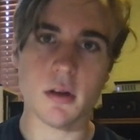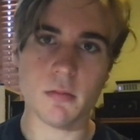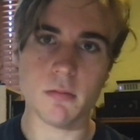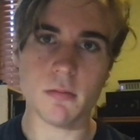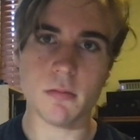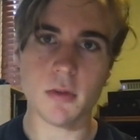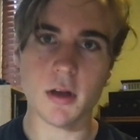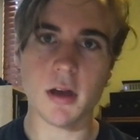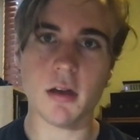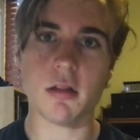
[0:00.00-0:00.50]

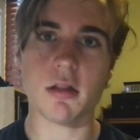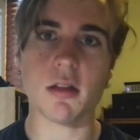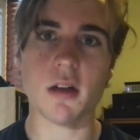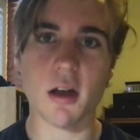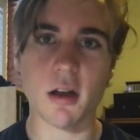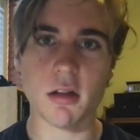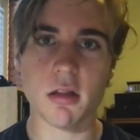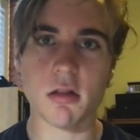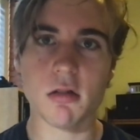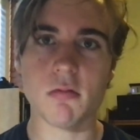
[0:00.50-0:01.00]
He is
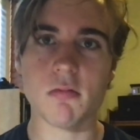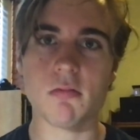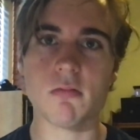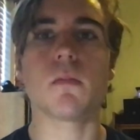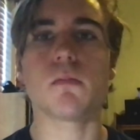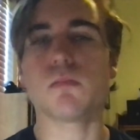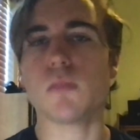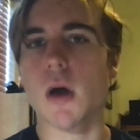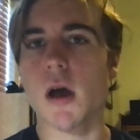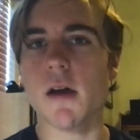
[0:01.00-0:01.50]
nice.
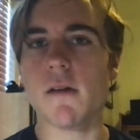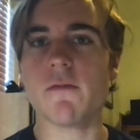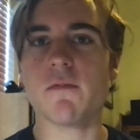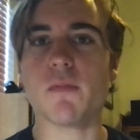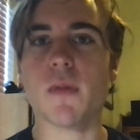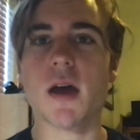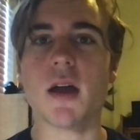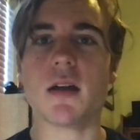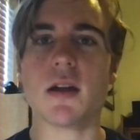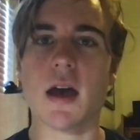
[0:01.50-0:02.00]
I've
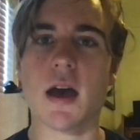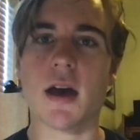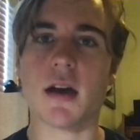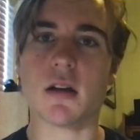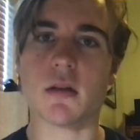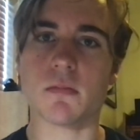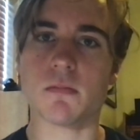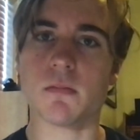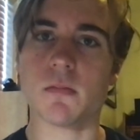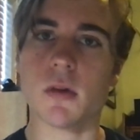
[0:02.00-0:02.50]
met
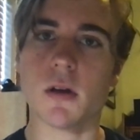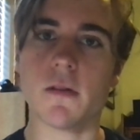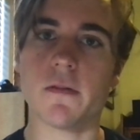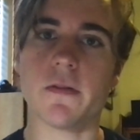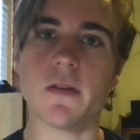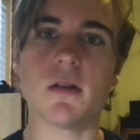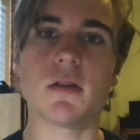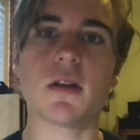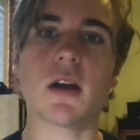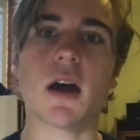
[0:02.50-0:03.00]
Adam a
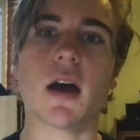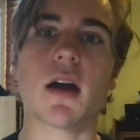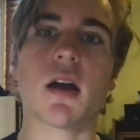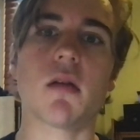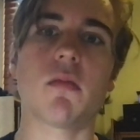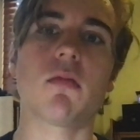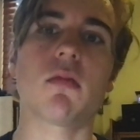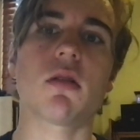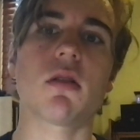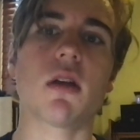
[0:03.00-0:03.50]
few
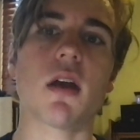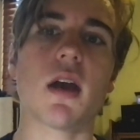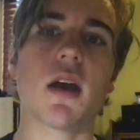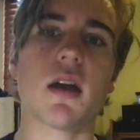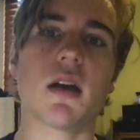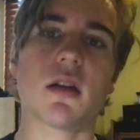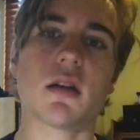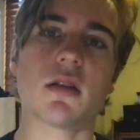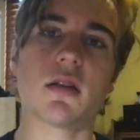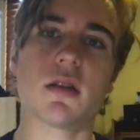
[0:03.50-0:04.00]
times,
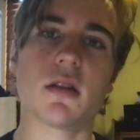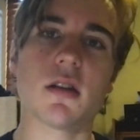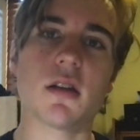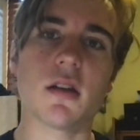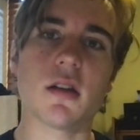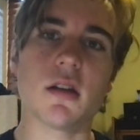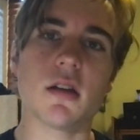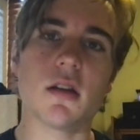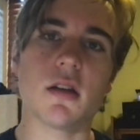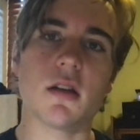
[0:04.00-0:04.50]
and
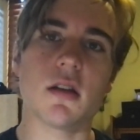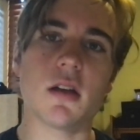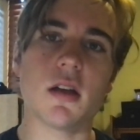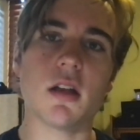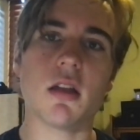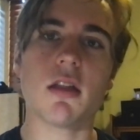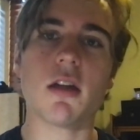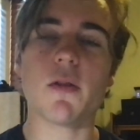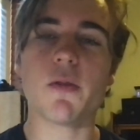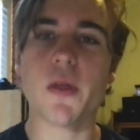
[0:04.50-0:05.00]
it
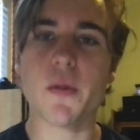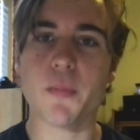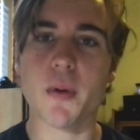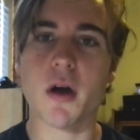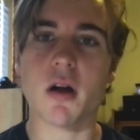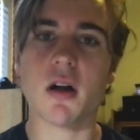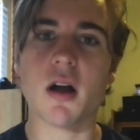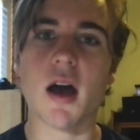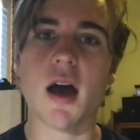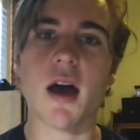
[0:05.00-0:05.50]
set the
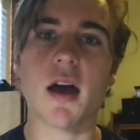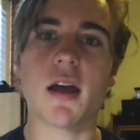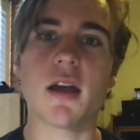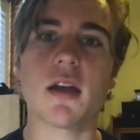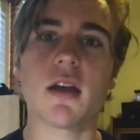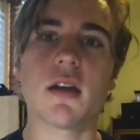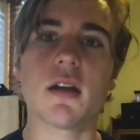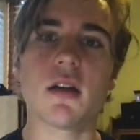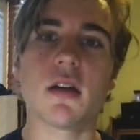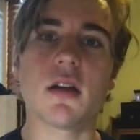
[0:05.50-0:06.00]
bar high.
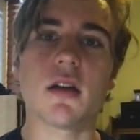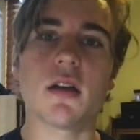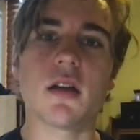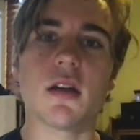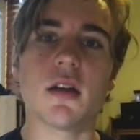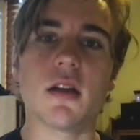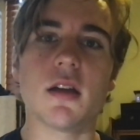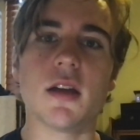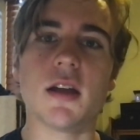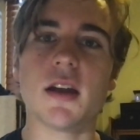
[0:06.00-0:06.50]

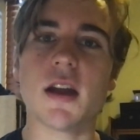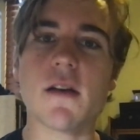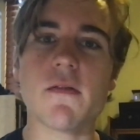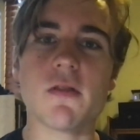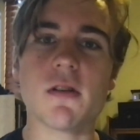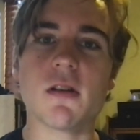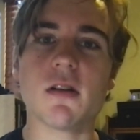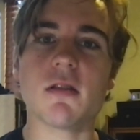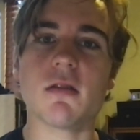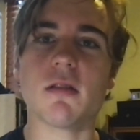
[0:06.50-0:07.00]
He
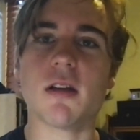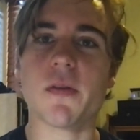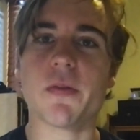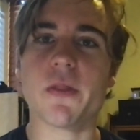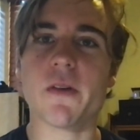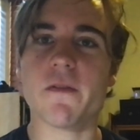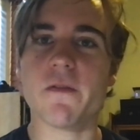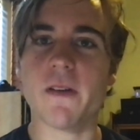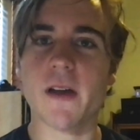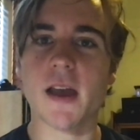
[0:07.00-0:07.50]
never let the
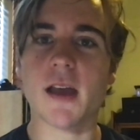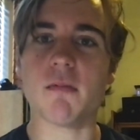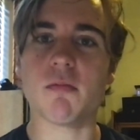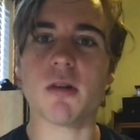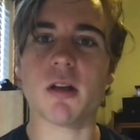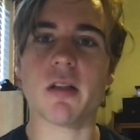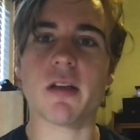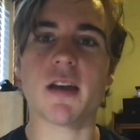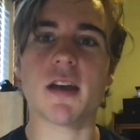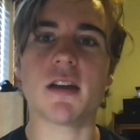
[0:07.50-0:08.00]
fame
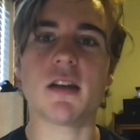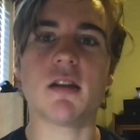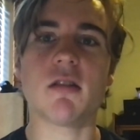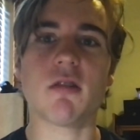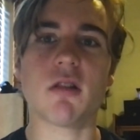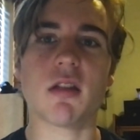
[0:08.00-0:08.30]
really get to his